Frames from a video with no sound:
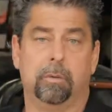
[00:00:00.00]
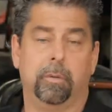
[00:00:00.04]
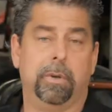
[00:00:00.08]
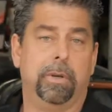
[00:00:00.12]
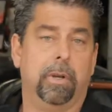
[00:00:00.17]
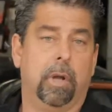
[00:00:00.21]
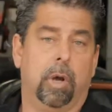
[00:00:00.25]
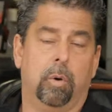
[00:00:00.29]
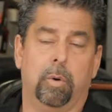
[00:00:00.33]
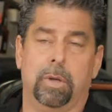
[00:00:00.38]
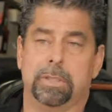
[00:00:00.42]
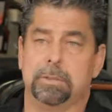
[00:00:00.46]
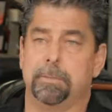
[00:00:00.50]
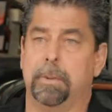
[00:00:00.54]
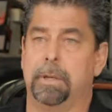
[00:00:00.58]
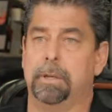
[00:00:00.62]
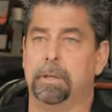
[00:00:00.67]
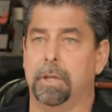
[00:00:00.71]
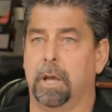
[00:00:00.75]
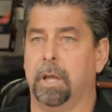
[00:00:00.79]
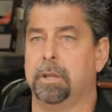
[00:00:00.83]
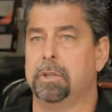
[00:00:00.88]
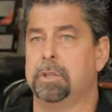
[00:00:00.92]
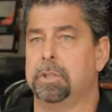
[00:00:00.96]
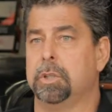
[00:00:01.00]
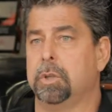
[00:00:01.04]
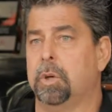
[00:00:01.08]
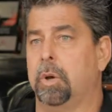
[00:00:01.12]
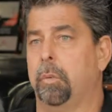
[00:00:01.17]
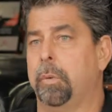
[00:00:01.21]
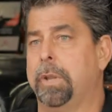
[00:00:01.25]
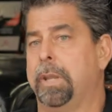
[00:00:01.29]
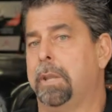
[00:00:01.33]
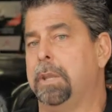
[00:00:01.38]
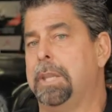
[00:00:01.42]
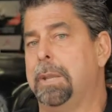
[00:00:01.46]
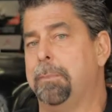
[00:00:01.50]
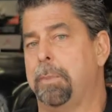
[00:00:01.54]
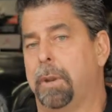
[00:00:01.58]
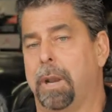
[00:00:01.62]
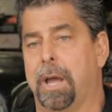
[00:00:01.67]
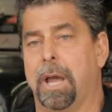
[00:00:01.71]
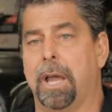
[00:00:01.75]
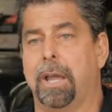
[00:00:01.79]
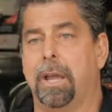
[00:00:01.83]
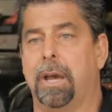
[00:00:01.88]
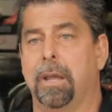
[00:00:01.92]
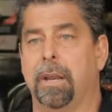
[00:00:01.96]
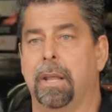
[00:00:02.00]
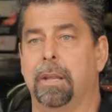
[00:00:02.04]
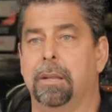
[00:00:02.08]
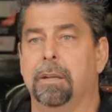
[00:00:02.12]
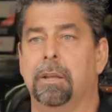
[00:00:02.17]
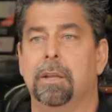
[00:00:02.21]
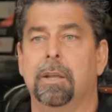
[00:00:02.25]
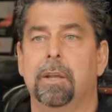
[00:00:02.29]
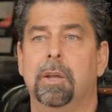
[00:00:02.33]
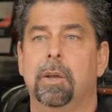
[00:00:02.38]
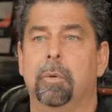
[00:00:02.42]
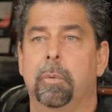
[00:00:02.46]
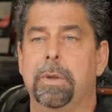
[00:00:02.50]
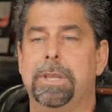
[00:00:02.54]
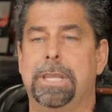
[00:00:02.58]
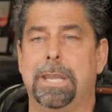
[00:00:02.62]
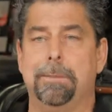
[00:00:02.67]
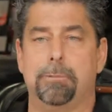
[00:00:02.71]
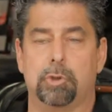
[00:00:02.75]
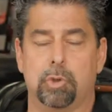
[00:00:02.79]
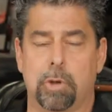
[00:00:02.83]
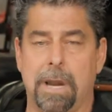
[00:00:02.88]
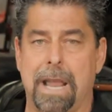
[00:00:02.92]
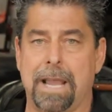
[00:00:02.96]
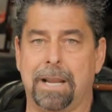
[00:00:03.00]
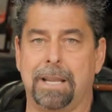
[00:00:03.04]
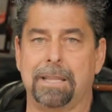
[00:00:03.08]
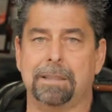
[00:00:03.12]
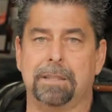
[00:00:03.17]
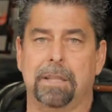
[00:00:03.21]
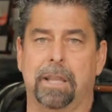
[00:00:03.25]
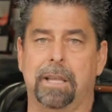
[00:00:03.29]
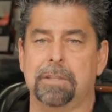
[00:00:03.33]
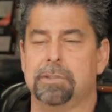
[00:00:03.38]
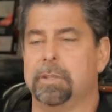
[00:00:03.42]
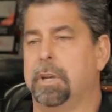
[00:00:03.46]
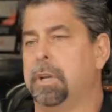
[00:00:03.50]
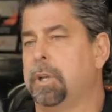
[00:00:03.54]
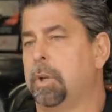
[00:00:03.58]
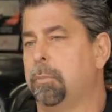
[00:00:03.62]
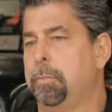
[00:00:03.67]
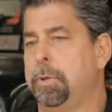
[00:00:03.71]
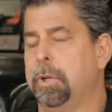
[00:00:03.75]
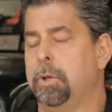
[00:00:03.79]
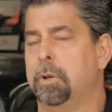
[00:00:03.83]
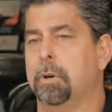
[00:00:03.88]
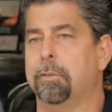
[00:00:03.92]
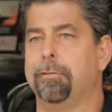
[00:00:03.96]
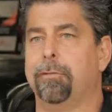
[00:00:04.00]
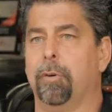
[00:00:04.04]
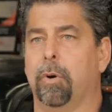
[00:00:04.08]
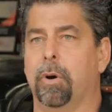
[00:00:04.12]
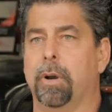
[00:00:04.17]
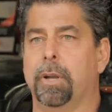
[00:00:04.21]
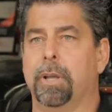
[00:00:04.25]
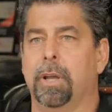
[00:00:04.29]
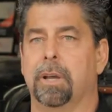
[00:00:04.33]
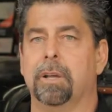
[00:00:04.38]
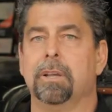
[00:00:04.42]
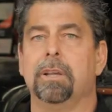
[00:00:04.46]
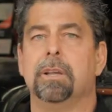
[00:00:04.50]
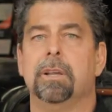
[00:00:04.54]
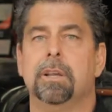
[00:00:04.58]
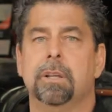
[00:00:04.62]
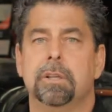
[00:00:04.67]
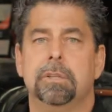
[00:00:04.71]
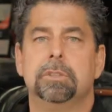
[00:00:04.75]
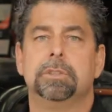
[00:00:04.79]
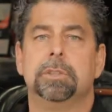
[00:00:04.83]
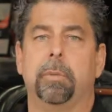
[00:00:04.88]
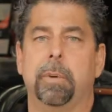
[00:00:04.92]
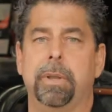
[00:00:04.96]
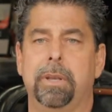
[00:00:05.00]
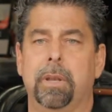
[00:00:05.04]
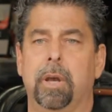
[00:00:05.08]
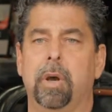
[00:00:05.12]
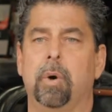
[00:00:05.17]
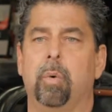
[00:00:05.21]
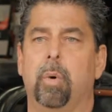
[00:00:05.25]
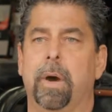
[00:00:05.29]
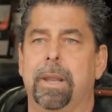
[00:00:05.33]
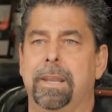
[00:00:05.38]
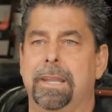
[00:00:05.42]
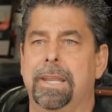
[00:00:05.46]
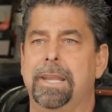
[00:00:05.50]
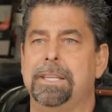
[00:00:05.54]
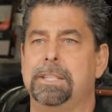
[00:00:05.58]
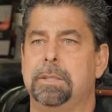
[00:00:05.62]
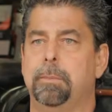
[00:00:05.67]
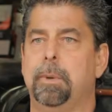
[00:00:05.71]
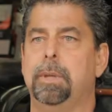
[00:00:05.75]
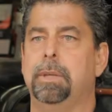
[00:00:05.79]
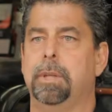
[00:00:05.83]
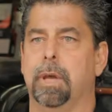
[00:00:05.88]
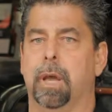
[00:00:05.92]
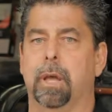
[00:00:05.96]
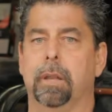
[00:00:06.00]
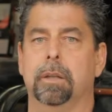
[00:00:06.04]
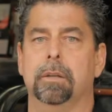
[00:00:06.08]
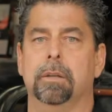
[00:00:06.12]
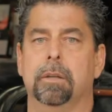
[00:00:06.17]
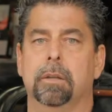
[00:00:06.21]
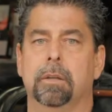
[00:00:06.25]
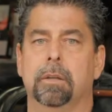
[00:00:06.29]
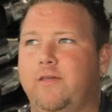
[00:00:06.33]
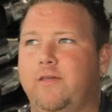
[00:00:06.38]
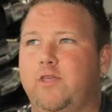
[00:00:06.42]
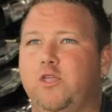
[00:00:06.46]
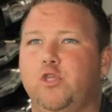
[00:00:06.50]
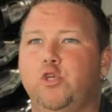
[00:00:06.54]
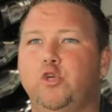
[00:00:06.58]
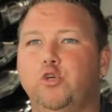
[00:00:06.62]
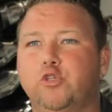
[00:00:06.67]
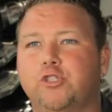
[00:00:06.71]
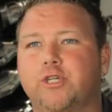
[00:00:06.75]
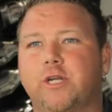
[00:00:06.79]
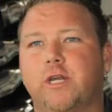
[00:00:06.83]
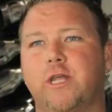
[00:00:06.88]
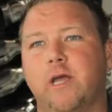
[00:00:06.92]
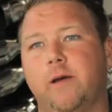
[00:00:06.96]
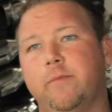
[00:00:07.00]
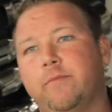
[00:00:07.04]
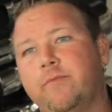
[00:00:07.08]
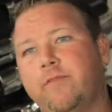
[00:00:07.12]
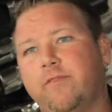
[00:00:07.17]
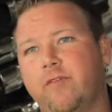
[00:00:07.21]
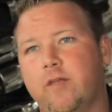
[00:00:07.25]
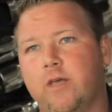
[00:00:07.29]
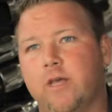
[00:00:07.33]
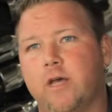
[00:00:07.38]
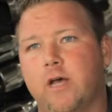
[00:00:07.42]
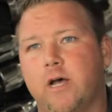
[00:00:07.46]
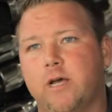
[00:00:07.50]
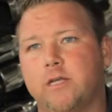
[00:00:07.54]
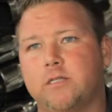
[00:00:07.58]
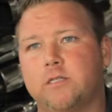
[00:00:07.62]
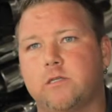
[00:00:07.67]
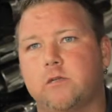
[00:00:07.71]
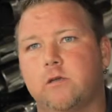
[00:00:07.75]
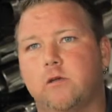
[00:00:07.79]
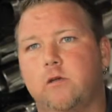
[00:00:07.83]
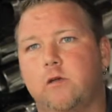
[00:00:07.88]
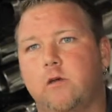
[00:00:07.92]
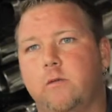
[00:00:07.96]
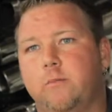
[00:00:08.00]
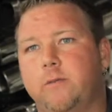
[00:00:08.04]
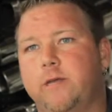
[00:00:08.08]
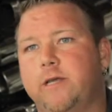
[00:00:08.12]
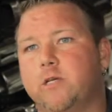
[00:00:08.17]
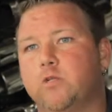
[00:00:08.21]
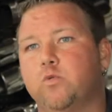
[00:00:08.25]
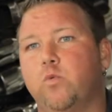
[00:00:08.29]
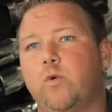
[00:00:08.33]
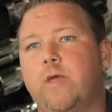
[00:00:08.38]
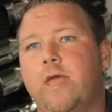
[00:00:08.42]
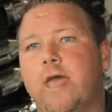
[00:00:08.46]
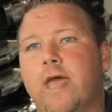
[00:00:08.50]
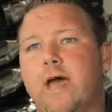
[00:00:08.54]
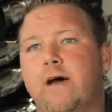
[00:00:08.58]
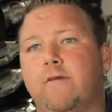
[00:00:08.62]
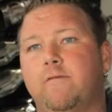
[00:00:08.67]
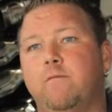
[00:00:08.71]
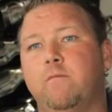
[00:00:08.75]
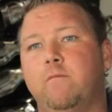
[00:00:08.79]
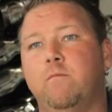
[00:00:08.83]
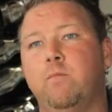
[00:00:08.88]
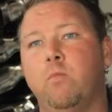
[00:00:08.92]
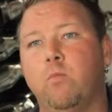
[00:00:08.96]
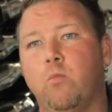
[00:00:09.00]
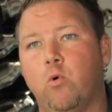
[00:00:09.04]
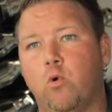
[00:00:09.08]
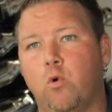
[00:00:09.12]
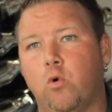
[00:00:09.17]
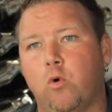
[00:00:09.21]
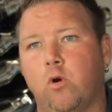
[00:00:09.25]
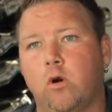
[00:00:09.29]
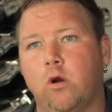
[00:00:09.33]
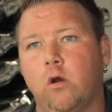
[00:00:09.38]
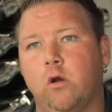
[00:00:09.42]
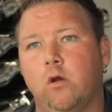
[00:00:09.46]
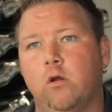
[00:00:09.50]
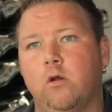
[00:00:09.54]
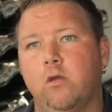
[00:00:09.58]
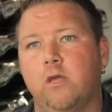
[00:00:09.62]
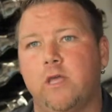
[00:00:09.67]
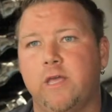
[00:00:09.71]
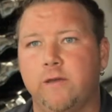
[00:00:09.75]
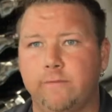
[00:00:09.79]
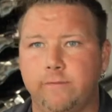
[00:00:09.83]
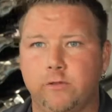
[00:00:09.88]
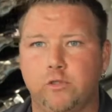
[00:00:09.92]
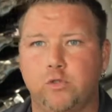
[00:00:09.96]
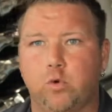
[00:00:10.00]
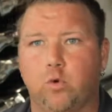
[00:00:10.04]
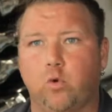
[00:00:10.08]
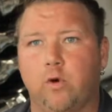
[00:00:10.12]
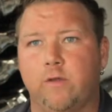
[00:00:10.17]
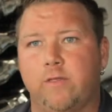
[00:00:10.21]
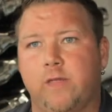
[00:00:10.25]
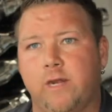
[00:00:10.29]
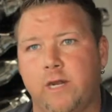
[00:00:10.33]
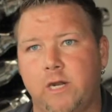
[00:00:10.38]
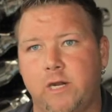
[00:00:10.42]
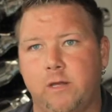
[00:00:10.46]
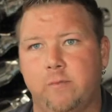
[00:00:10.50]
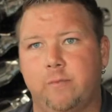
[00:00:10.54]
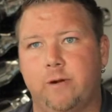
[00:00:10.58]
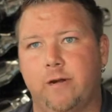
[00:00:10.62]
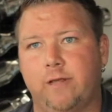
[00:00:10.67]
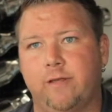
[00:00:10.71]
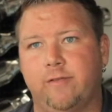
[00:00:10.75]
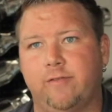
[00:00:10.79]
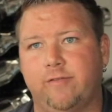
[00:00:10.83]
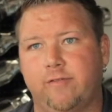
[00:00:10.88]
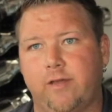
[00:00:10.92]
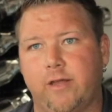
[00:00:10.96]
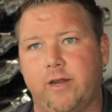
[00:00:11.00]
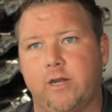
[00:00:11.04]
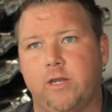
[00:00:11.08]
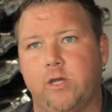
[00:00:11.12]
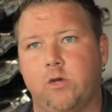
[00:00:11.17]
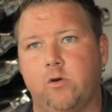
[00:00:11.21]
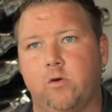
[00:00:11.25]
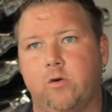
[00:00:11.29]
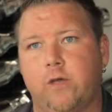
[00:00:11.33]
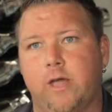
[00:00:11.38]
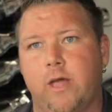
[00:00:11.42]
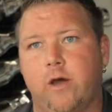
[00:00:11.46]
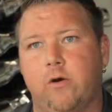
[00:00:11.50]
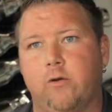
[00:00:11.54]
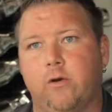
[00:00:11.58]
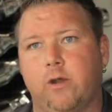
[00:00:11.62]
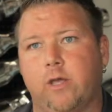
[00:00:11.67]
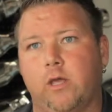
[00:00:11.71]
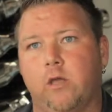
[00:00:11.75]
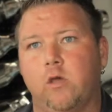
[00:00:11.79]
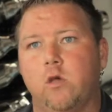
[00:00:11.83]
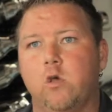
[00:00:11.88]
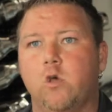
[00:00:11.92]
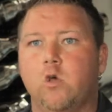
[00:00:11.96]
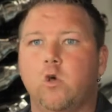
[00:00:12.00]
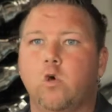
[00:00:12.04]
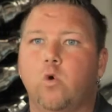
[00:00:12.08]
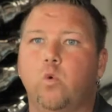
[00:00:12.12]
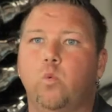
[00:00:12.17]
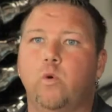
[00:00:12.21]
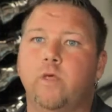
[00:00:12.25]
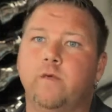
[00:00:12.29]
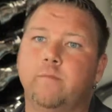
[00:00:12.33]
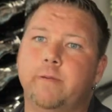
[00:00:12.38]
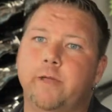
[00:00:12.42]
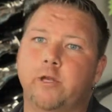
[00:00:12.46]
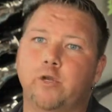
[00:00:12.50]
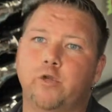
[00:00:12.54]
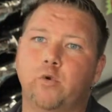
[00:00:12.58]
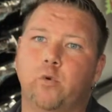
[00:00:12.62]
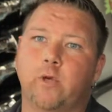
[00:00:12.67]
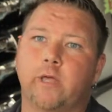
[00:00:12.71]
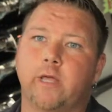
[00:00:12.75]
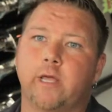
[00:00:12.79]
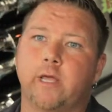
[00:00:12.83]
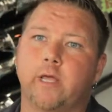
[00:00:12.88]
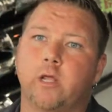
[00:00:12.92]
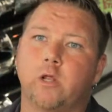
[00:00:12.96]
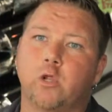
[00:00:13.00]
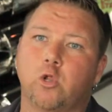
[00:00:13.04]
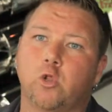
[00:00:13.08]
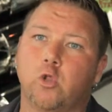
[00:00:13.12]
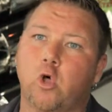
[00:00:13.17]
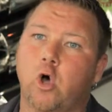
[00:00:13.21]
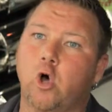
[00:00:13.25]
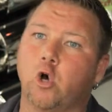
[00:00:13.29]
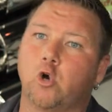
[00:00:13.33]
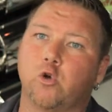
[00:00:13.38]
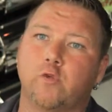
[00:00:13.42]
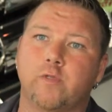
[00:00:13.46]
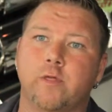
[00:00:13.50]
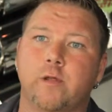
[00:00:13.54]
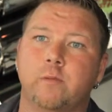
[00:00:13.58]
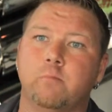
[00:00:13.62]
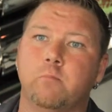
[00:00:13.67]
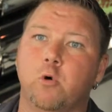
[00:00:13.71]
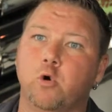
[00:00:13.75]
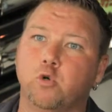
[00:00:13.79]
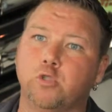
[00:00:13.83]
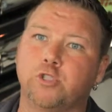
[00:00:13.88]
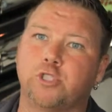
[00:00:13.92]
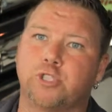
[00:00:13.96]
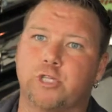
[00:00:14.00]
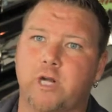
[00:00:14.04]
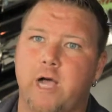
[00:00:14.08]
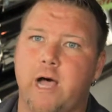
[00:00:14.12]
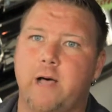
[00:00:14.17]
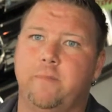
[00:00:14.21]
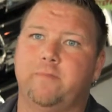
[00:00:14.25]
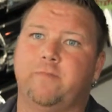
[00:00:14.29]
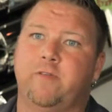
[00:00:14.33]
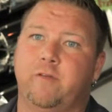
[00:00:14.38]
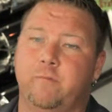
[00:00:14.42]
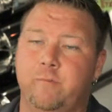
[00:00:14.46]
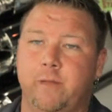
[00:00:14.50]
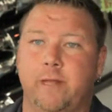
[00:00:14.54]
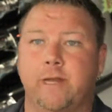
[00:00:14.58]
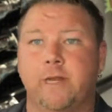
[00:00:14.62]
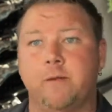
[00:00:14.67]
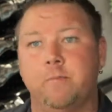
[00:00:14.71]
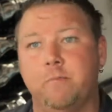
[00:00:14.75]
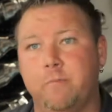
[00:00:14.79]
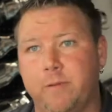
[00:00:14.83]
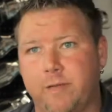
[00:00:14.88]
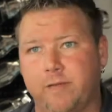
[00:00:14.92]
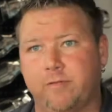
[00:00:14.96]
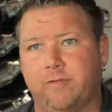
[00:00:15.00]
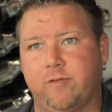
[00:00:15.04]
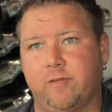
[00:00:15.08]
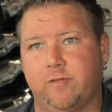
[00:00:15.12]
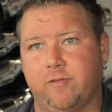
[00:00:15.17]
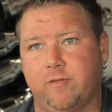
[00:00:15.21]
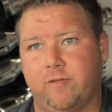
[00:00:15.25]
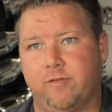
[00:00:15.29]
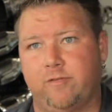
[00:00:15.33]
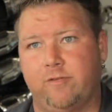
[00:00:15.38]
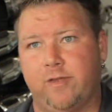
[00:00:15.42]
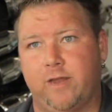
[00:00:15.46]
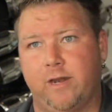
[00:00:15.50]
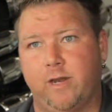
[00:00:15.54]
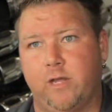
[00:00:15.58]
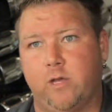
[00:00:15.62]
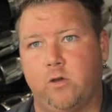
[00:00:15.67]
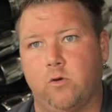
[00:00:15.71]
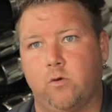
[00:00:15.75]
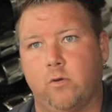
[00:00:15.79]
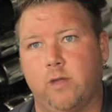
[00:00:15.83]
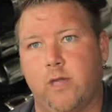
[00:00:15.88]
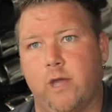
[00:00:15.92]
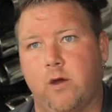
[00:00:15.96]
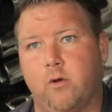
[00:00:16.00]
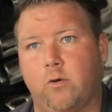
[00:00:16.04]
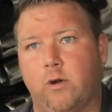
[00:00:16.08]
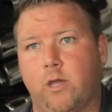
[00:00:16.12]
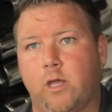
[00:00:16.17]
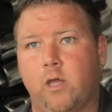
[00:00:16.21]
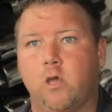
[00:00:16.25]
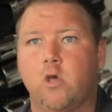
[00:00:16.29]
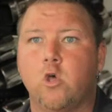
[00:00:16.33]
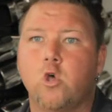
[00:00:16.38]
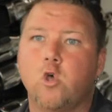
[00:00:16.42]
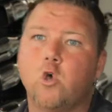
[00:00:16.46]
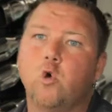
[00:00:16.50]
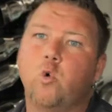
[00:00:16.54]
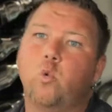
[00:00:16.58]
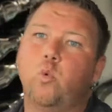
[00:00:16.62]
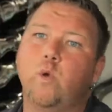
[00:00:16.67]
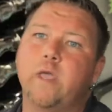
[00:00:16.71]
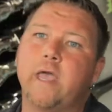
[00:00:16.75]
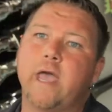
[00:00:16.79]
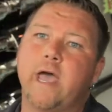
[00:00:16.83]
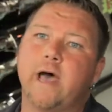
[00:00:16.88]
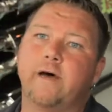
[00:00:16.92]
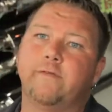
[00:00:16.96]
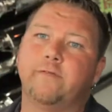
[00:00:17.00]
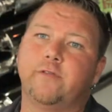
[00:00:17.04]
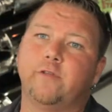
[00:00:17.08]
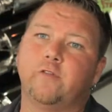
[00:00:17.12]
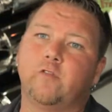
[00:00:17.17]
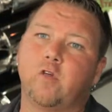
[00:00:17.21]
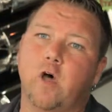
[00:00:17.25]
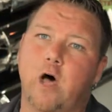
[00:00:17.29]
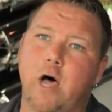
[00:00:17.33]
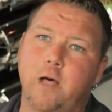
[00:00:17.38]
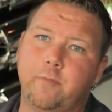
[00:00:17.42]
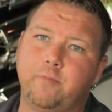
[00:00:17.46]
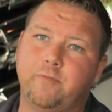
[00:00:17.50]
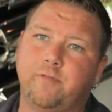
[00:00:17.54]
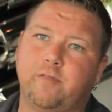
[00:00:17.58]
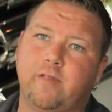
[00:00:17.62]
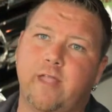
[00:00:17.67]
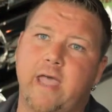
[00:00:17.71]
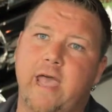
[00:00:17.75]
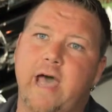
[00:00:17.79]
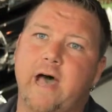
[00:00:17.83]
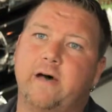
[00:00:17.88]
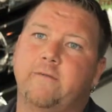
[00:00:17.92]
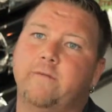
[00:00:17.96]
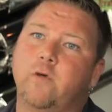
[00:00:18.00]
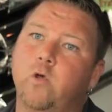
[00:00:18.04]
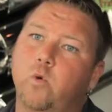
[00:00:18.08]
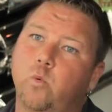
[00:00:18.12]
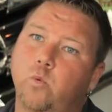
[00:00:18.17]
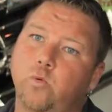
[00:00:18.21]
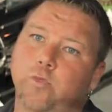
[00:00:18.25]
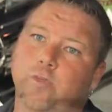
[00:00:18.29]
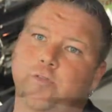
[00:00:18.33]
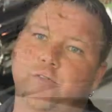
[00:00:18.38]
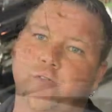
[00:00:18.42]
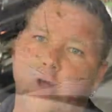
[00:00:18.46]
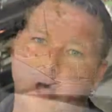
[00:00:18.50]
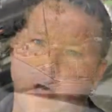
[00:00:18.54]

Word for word: We know what's been done to it. We can keep an eye on it. We keep track of things in the computer for you, so we know what needs to be done. You should come see us because we have more inventory than anybody in San Diego County. We have been doing it longer than most shops have been in business in San Diego County. We have the top staff with the